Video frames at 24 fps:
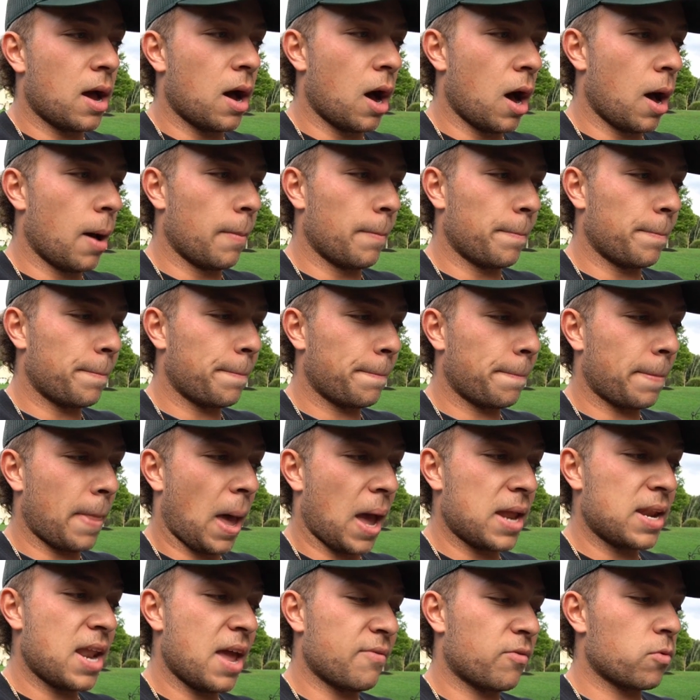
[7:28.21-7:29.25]

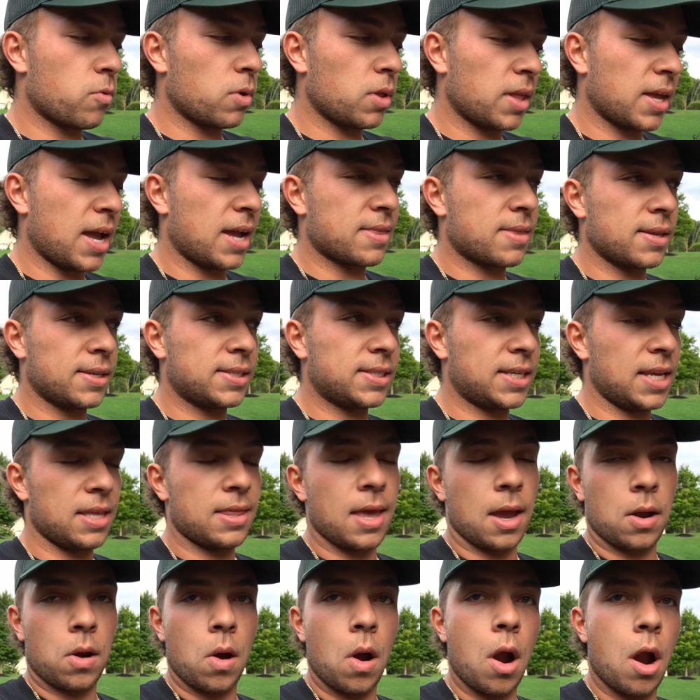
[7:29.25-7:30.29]
I never really got to see
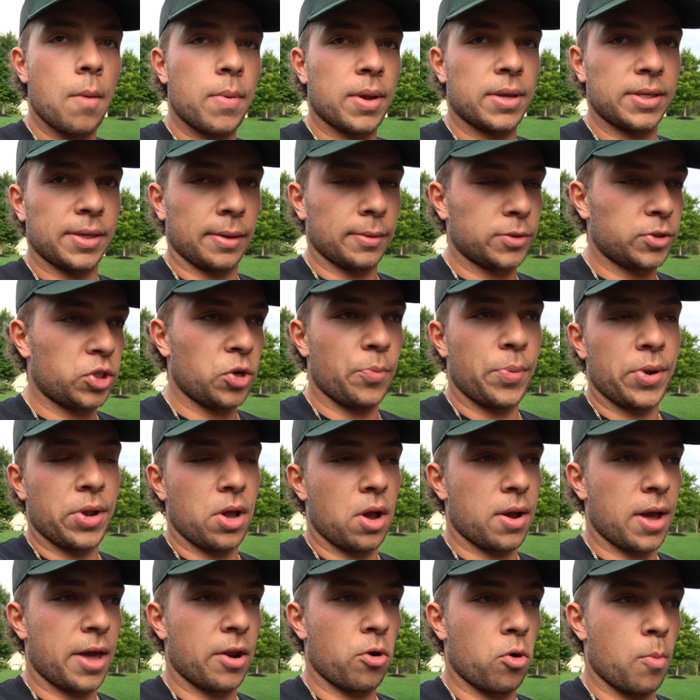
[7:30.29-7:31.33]
that car because I was super
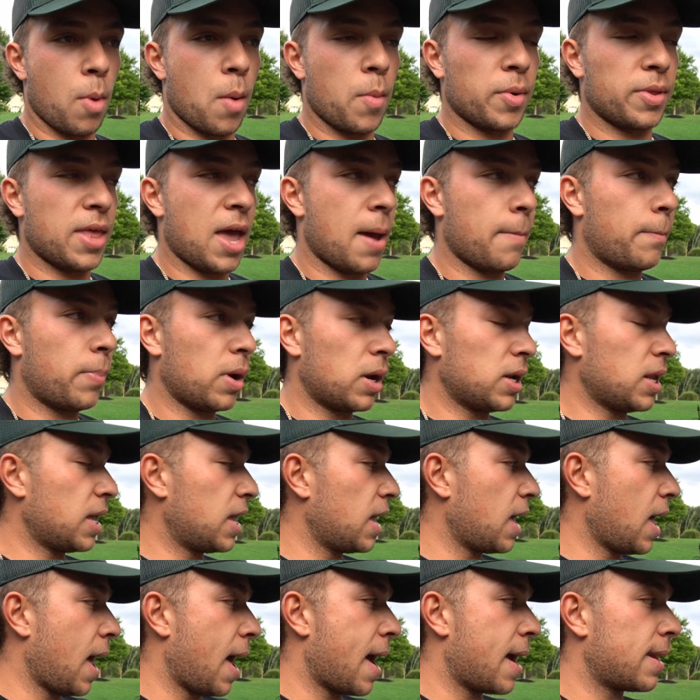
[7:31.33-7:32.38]
young. I don't remember that, but
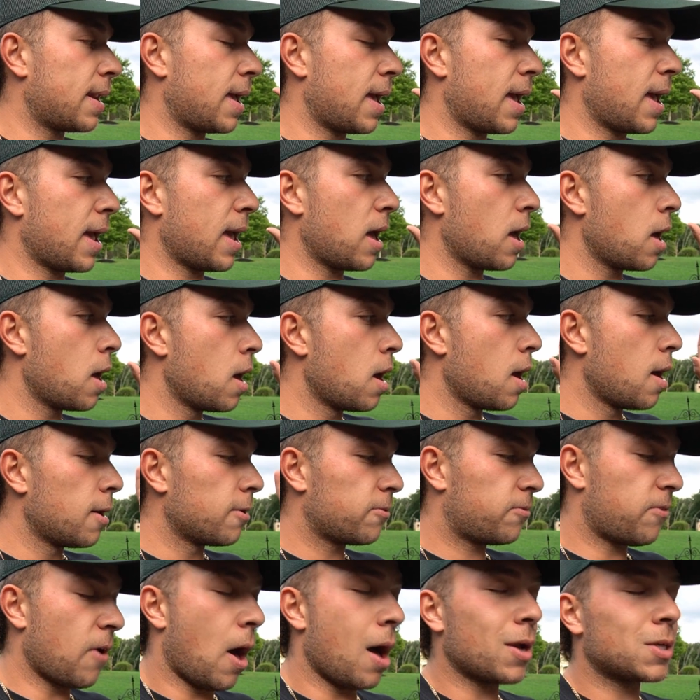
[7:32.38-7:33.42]
he had a
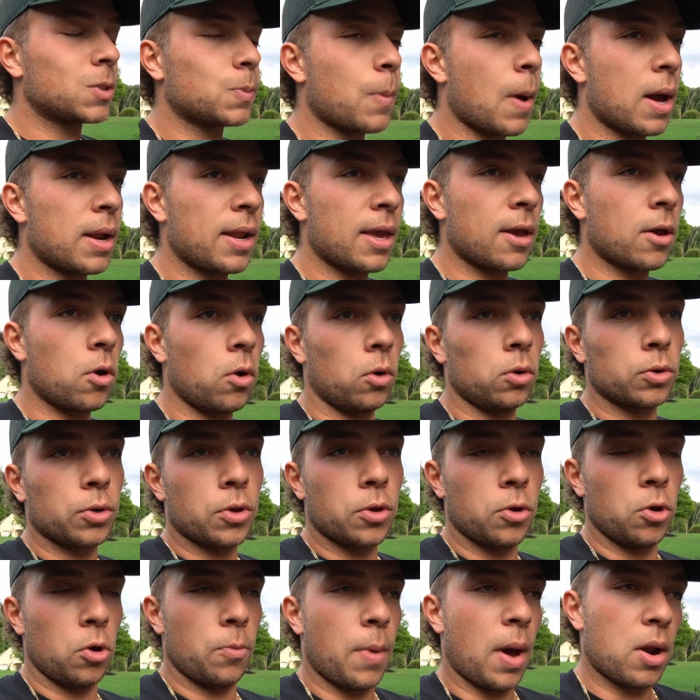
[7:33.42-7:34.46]
Fox body gold
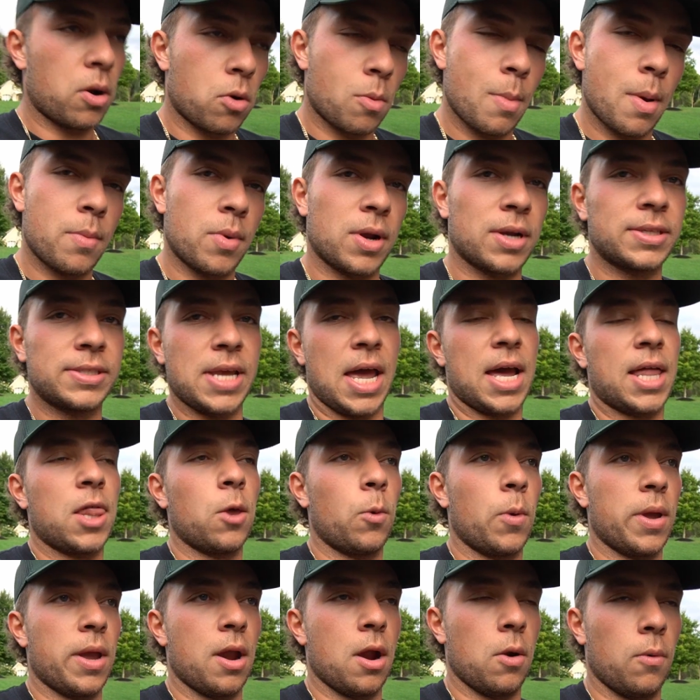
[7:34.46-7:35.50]
coupe. I don't remember exactly
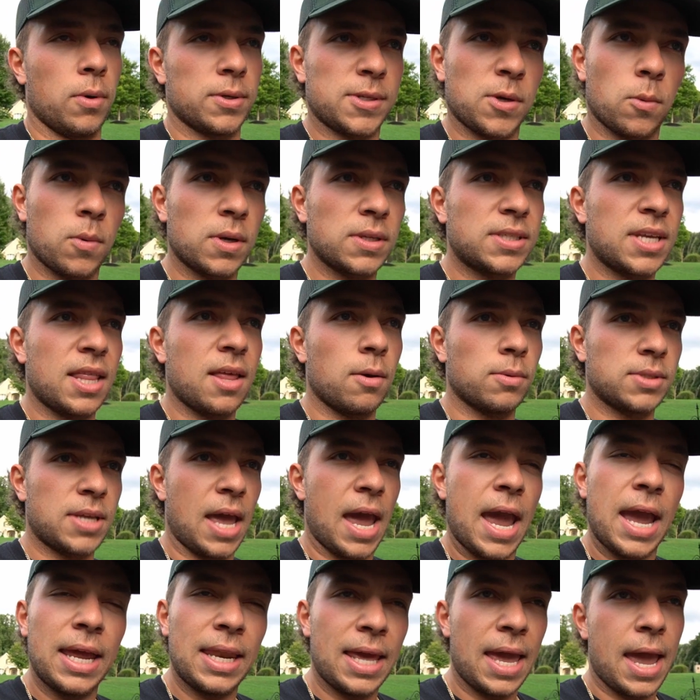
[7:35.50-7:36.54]
what year it was. I want to say that was an
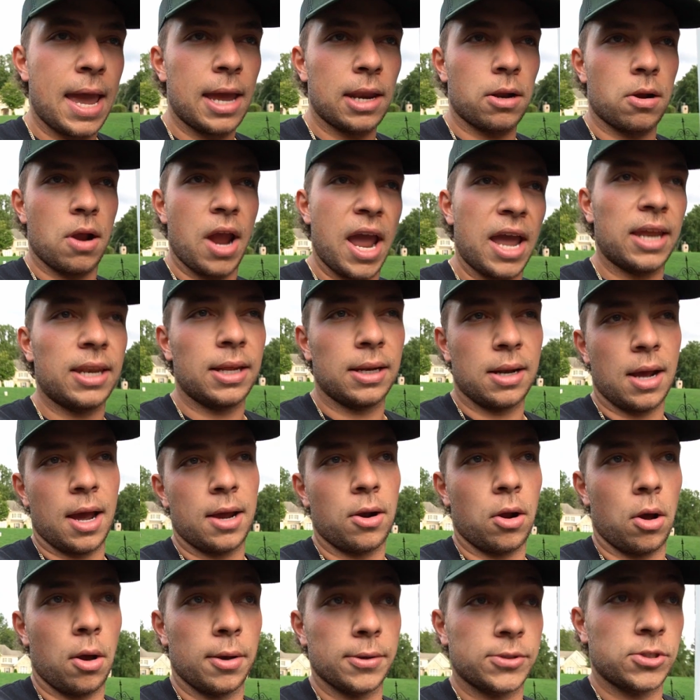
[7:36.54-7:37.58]
88 or 89
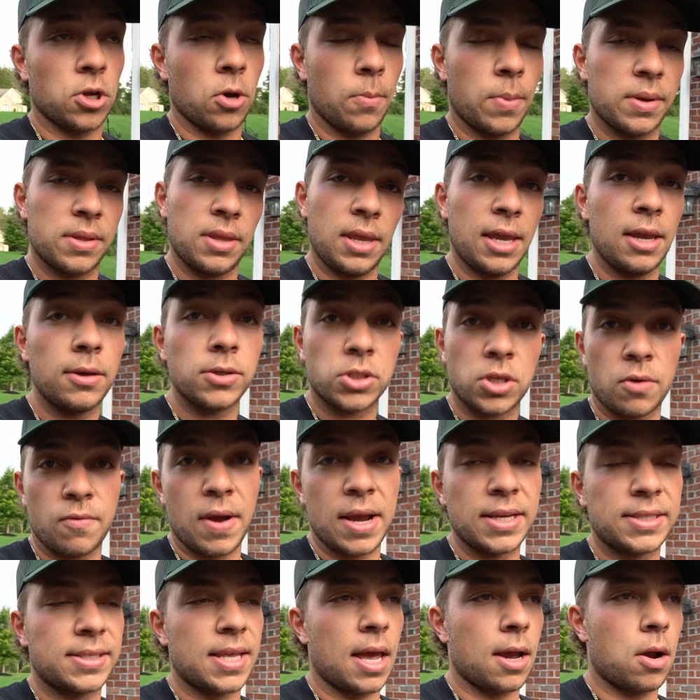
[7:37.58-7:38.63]
also, but he used to
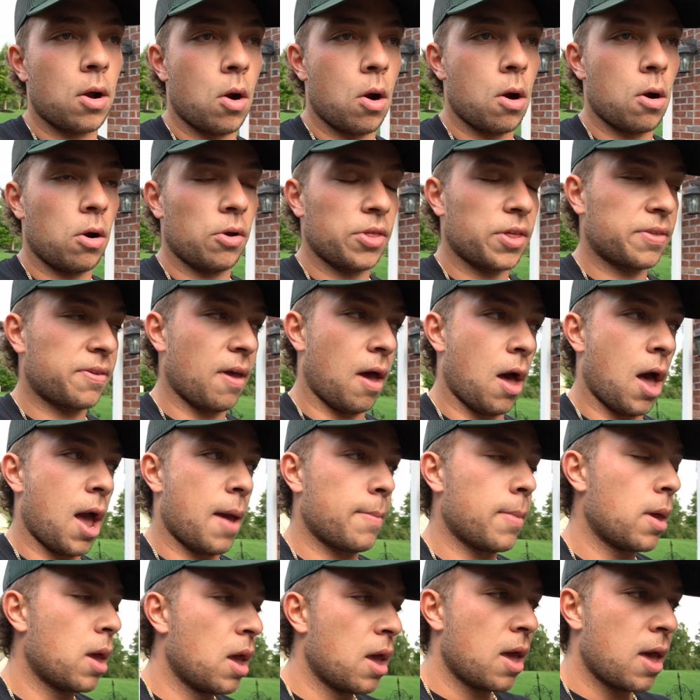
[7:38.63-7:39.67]
race that car all the
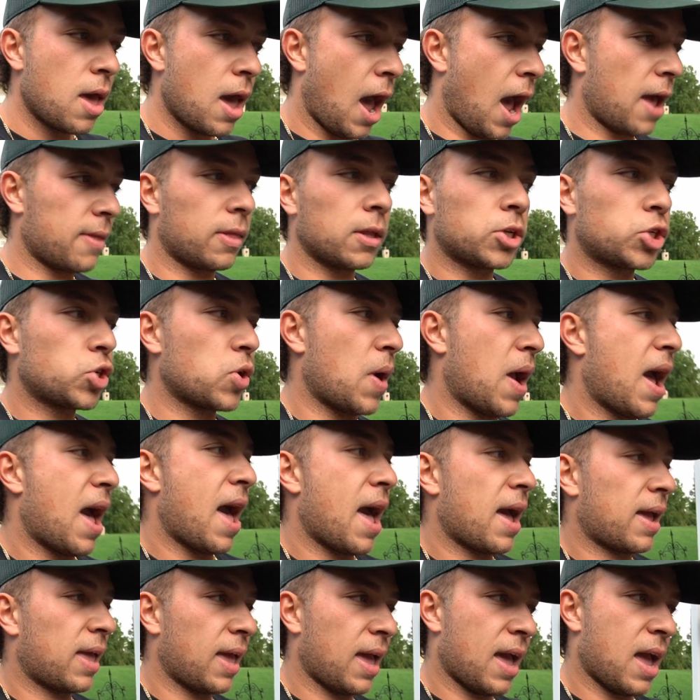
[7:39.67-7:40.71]
time at the
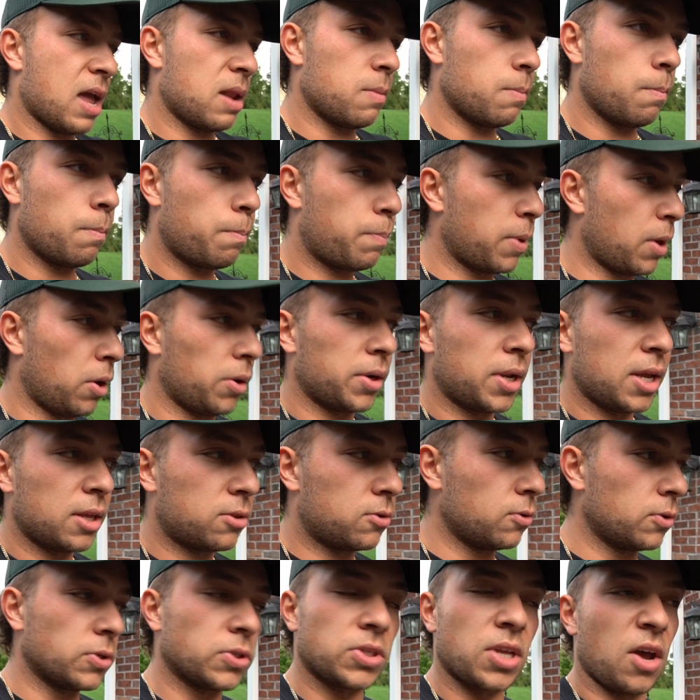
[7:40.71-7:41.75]
track and build it,
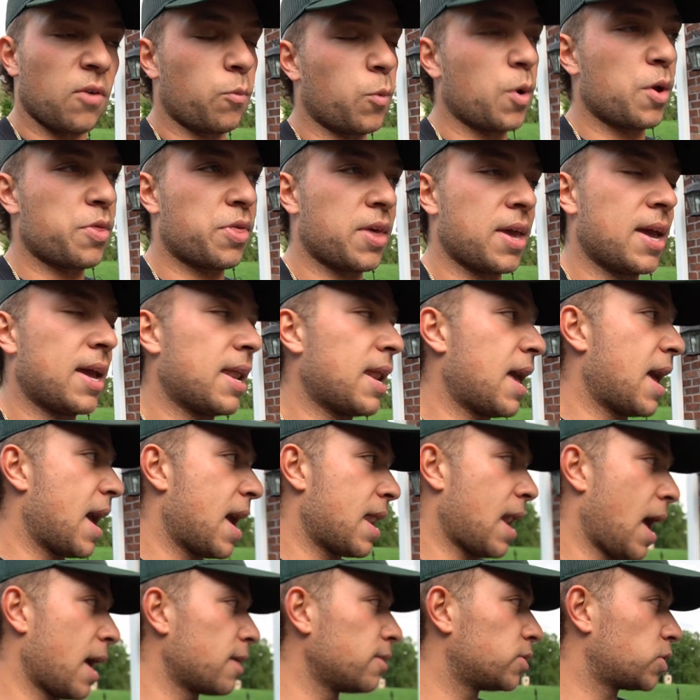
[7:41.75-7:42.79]
do stuff with it.
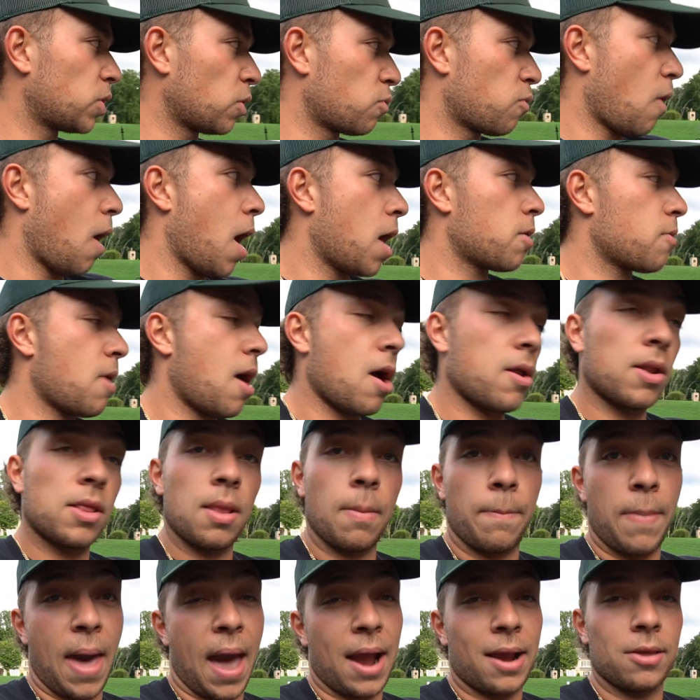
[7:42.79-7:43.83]
And I used to ride around in the
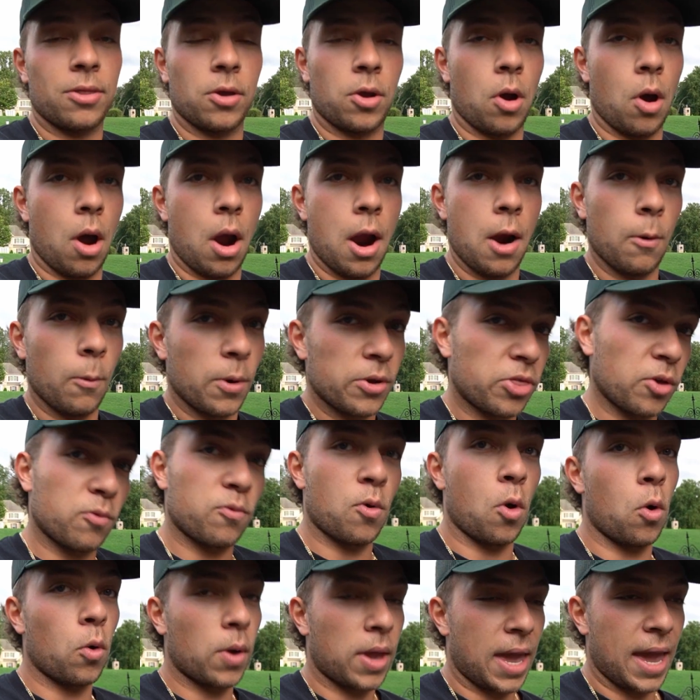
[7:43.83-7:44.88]
back of the car with a
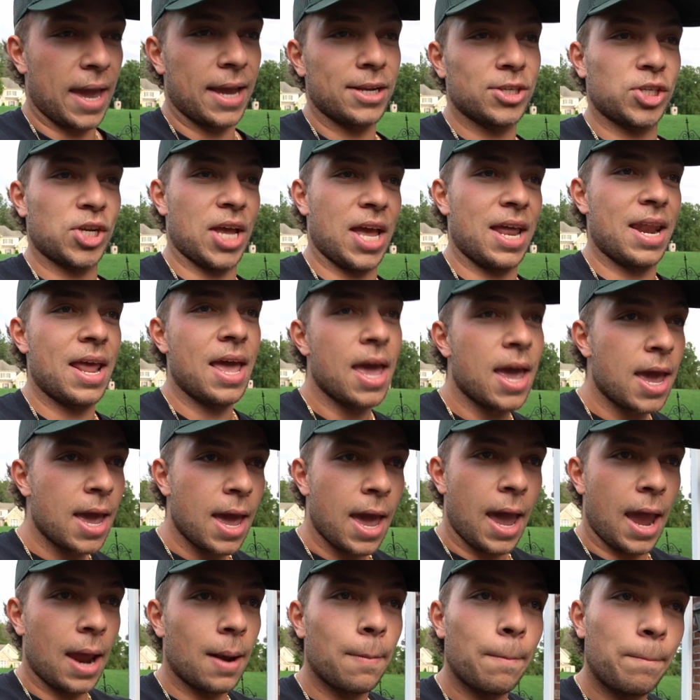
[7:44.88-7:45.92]
roll cage in
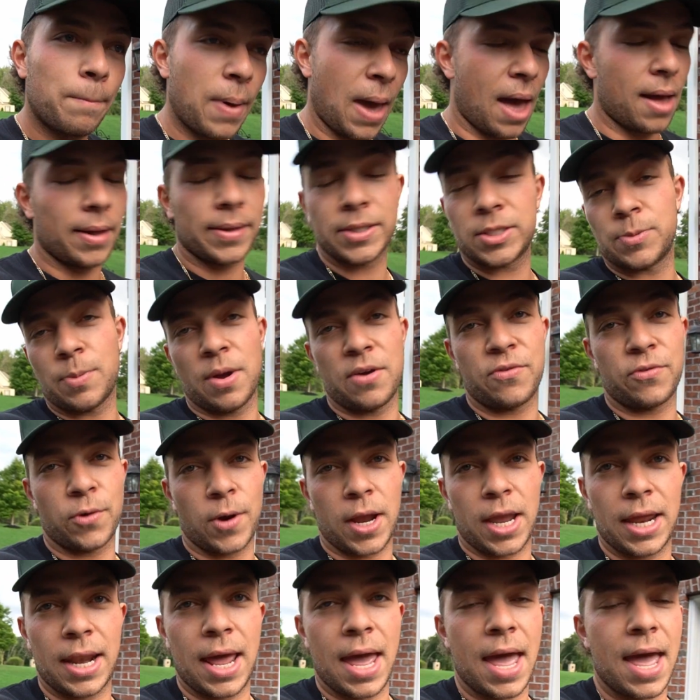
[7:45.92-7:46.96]
and balance my
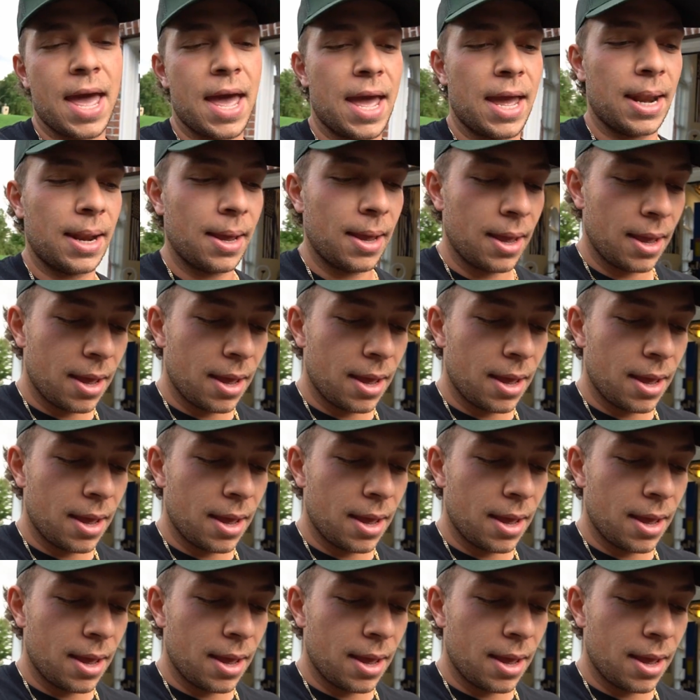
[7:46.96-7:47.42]
freaking head